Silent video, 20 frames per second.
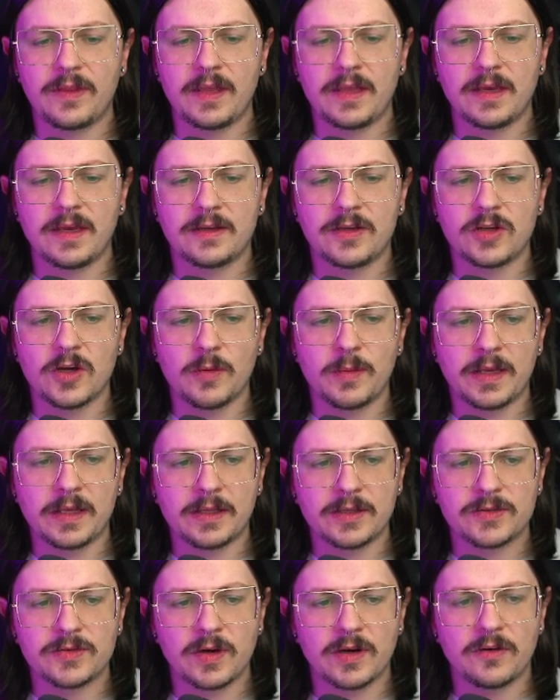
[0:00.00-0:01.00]
Adobe
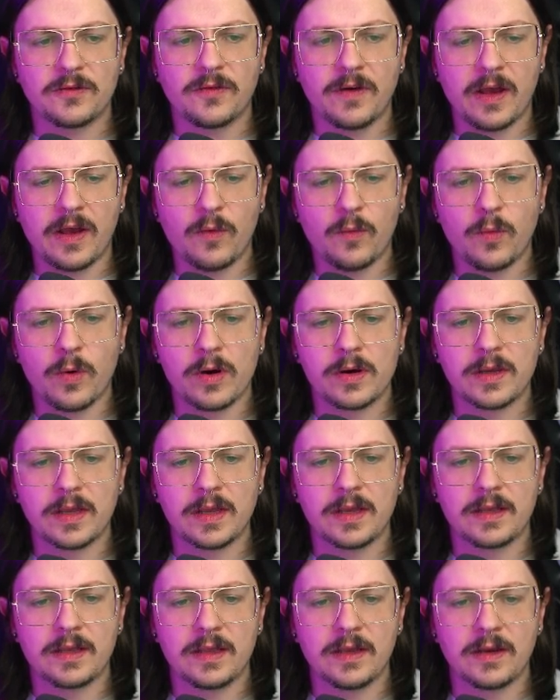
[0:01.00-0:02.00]
Illustrator file
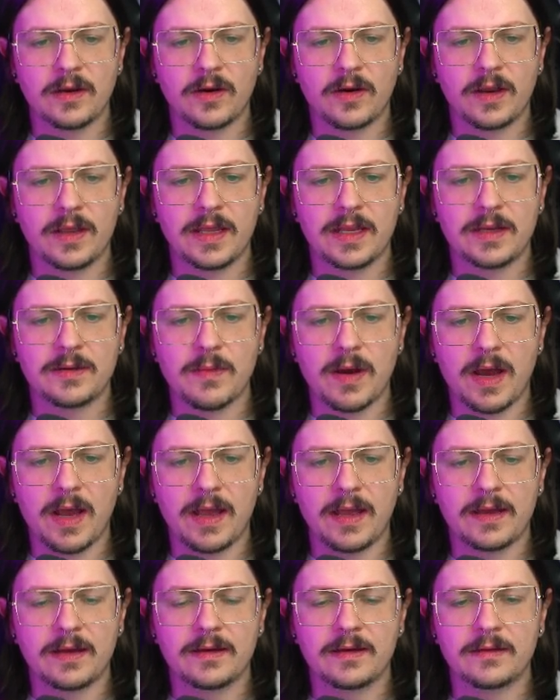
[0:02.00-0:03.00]
working here in
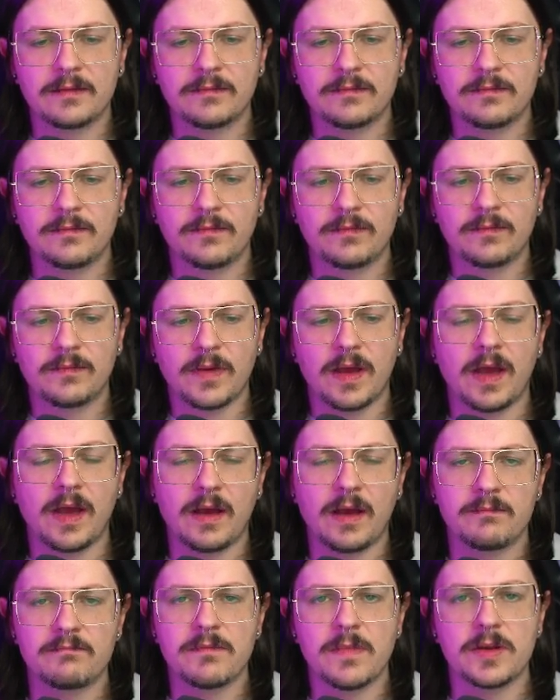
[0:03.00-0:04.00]
my
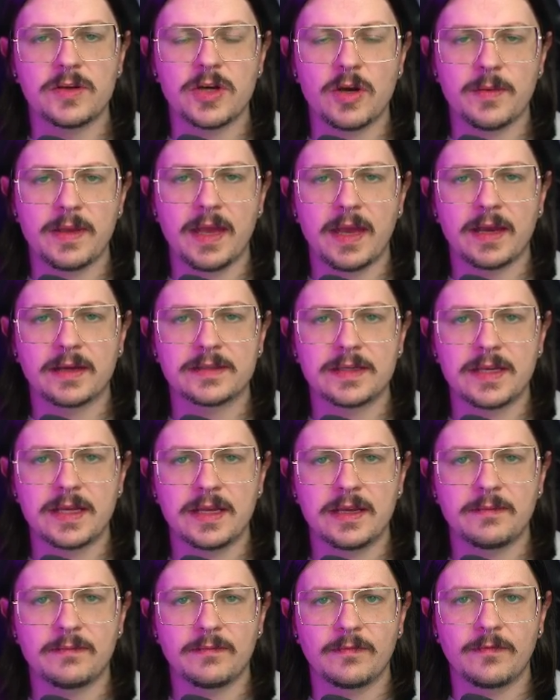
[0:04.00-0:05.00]
Adobe
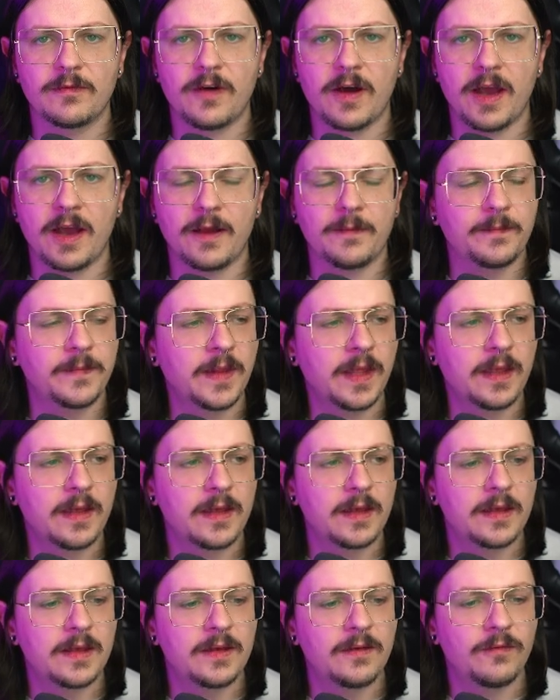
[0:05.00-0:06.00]
XD file.
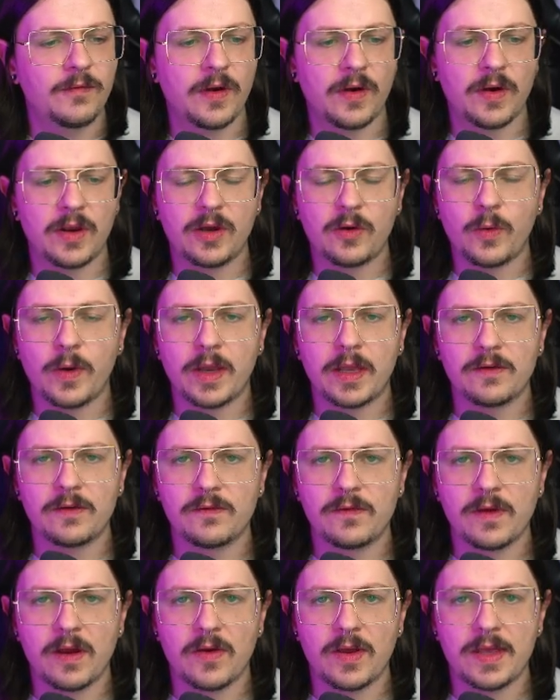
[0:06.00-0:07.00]
Very quick and
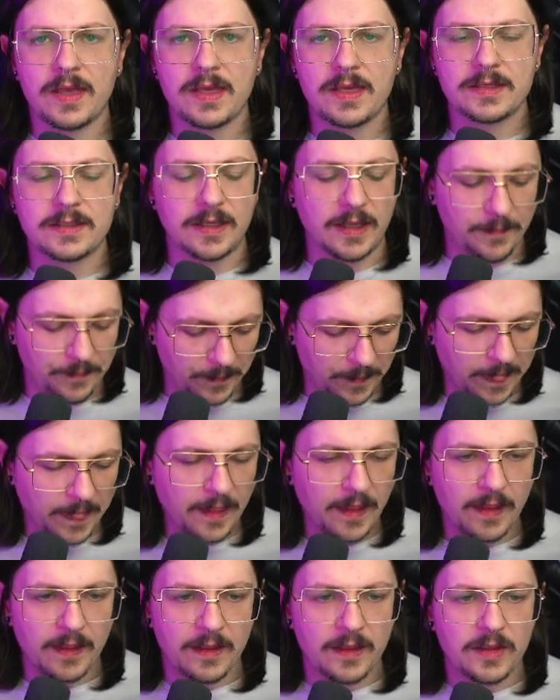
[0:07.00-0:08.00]
very easy.
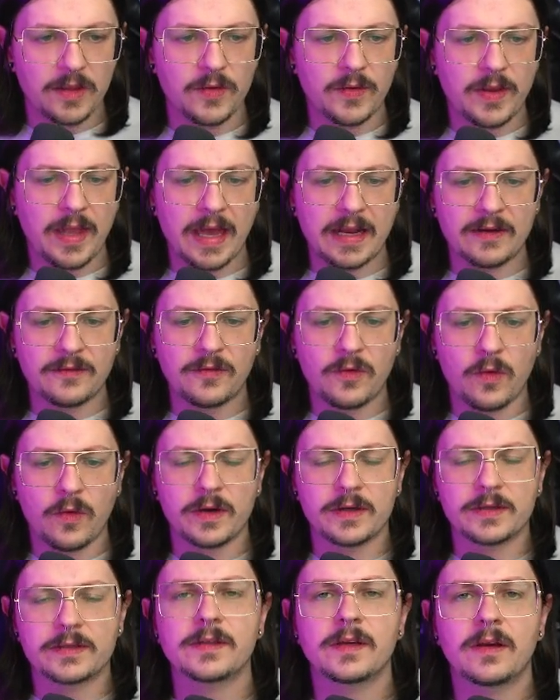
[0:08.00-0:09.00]
You can, of
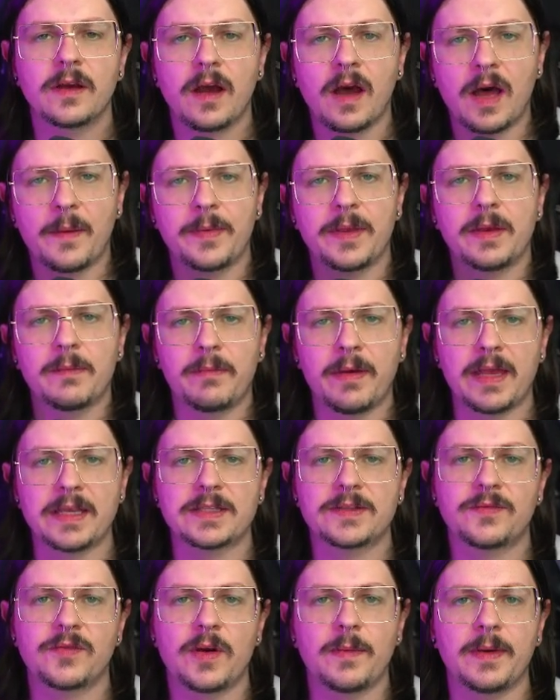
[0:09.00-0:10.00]
course, copy and
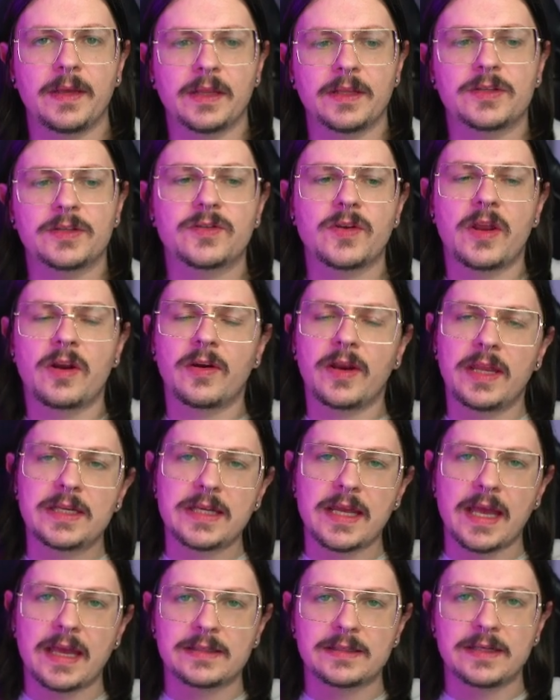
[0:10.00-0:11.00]
paste from Illustrator into
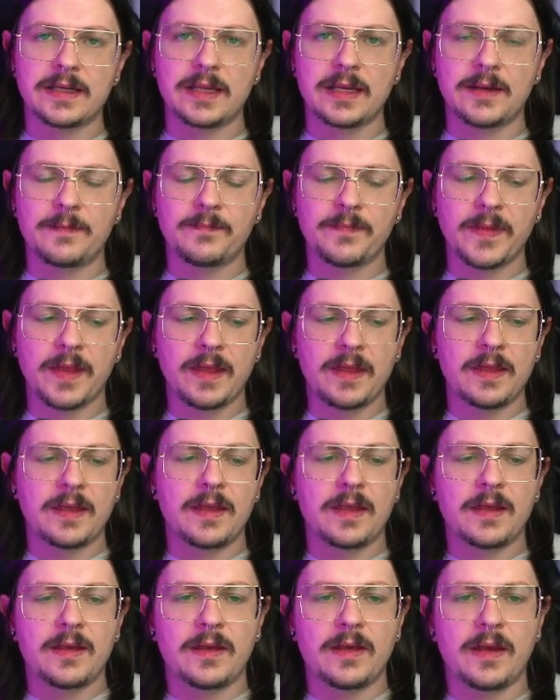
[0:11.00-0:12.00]
XD,
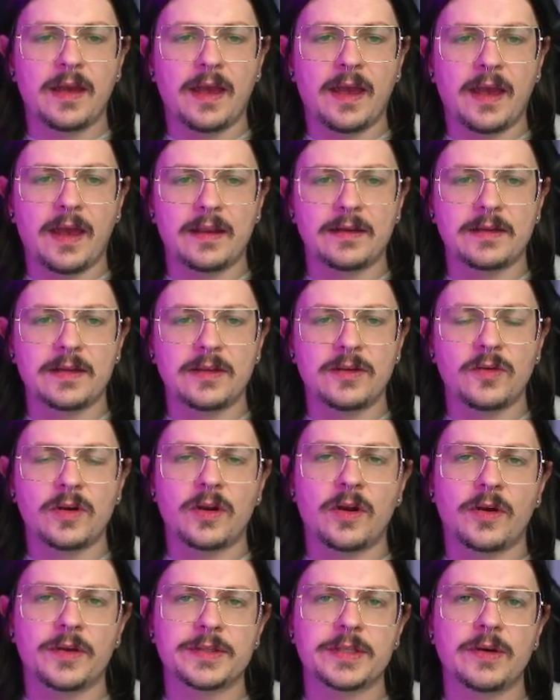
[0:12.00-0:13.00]
and you could
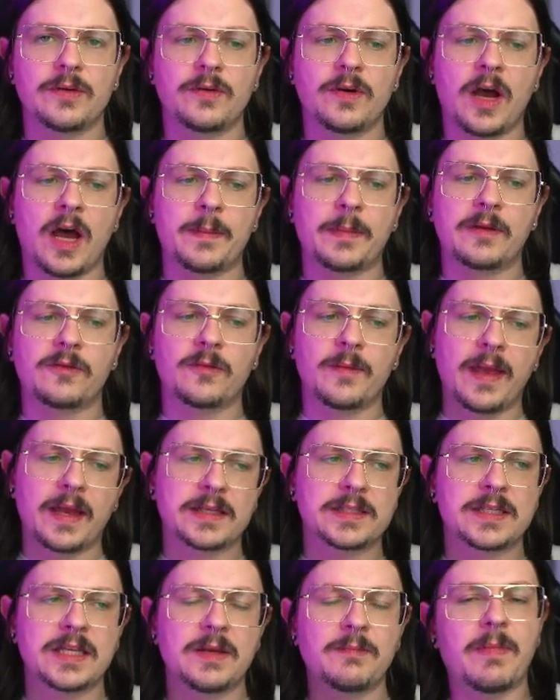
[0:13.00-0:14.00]
also copy from
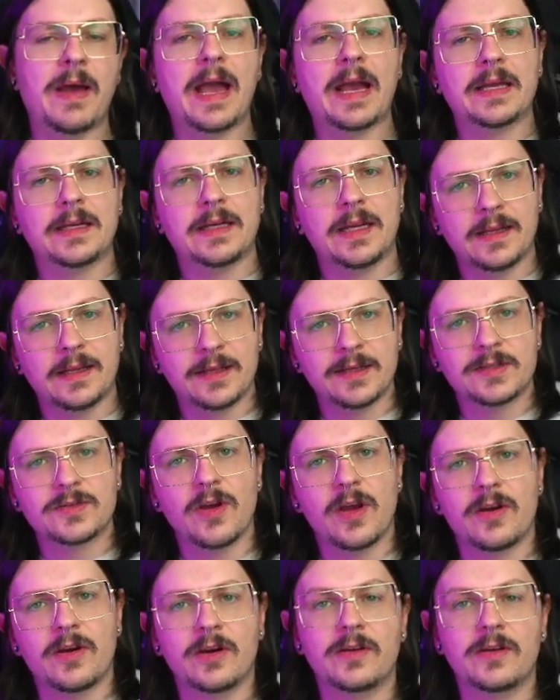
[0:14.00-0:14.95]
XD back into Illustrator and then